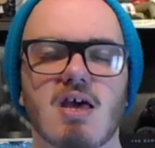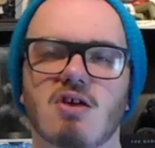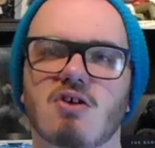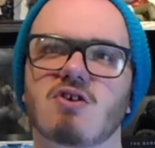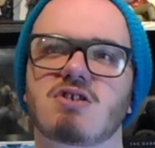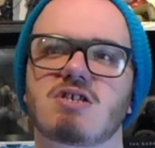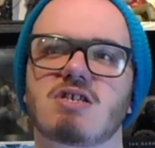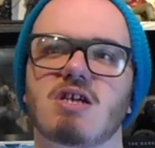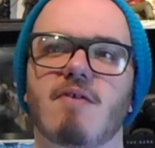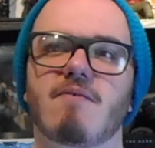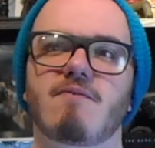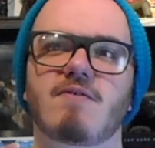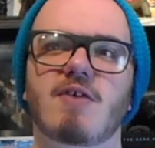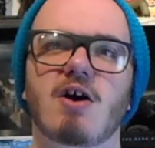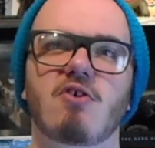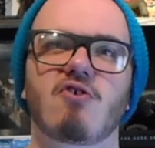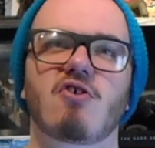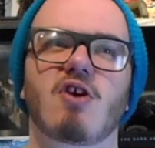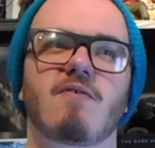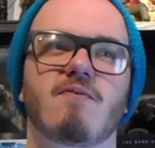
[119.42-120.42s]
because
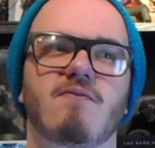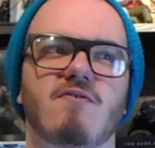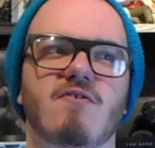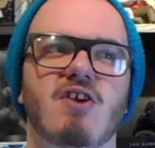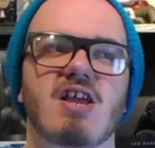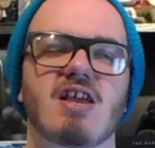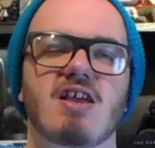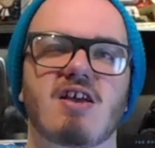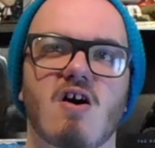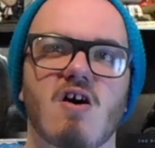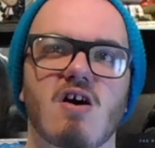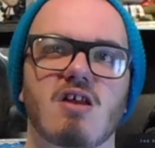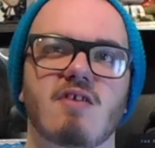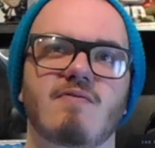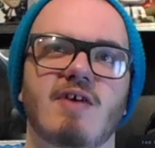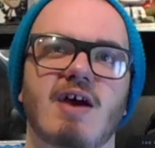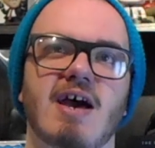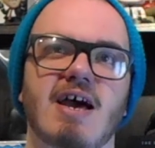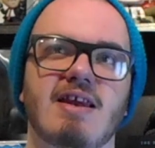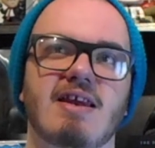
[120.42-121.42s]
Far Cry three kind
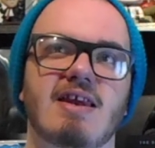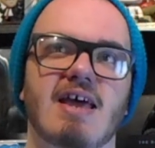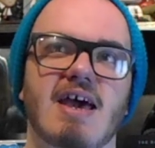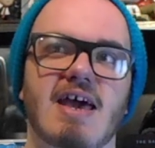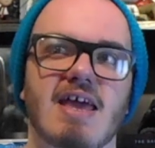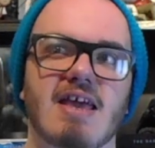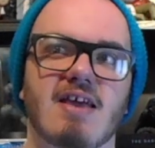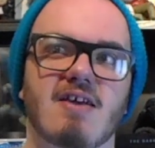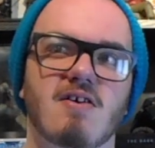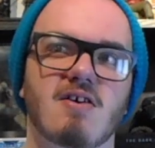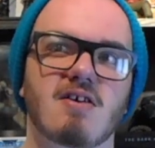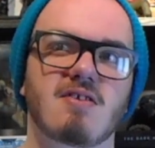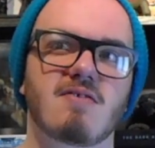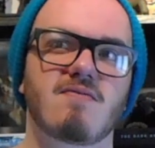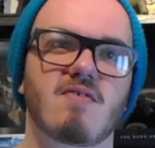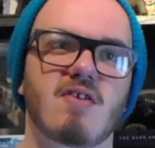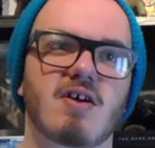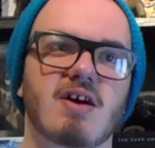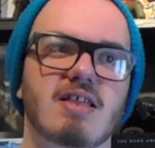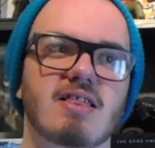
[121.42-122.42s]
of had that. It kind
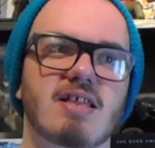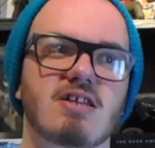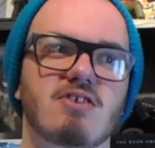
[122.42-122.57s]
of like,